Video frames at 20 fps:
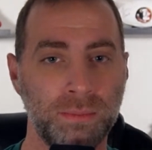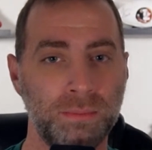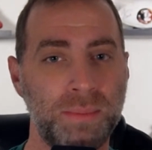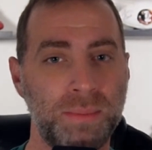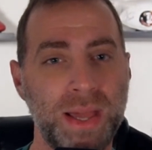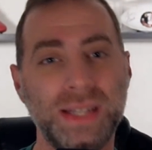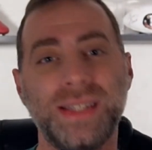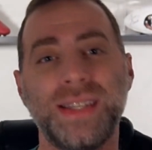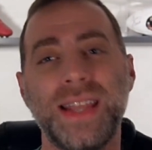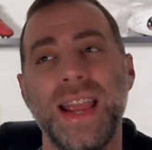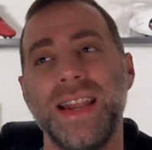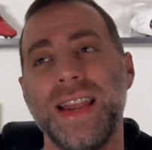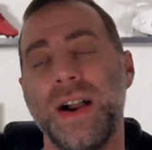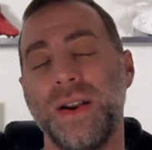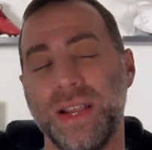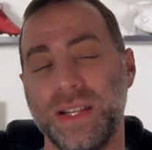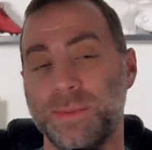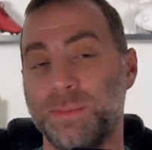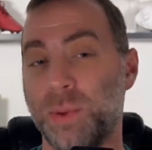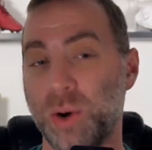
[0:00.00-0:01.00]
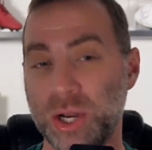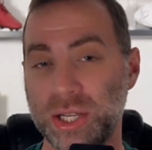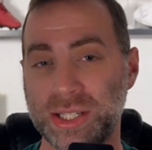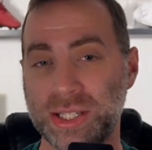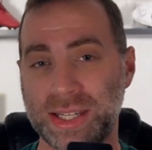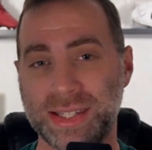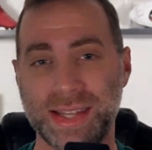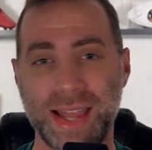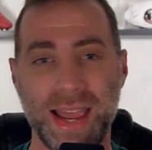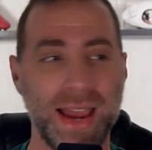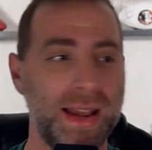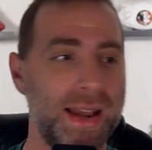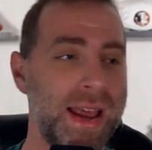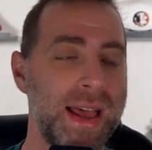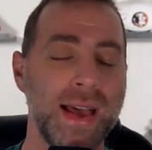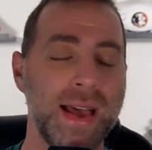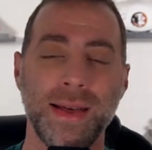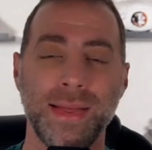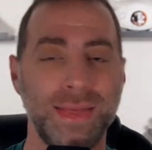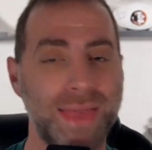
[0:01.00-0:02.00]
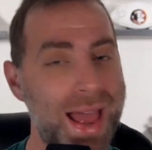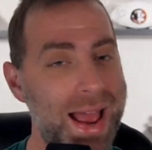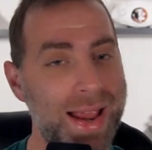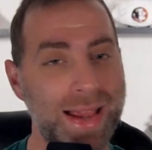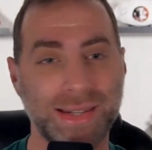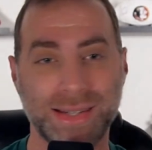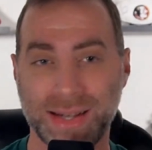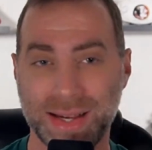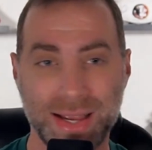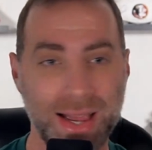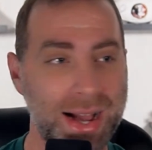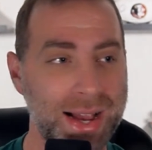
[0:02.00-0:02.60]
Penn State now gets Boise State. That is